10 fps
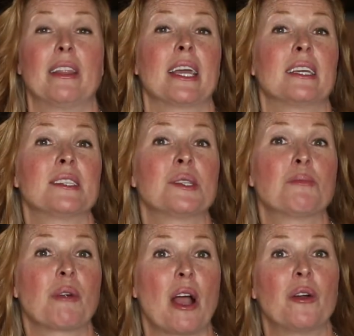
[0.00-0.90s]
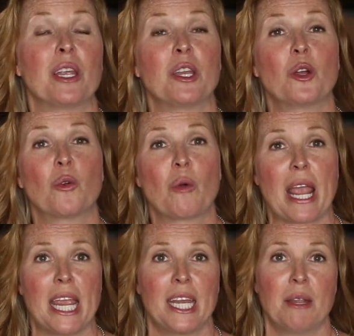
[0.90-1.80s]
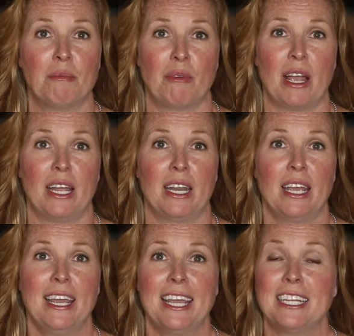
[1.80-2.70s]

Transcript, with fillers: like a sprouted grain bread.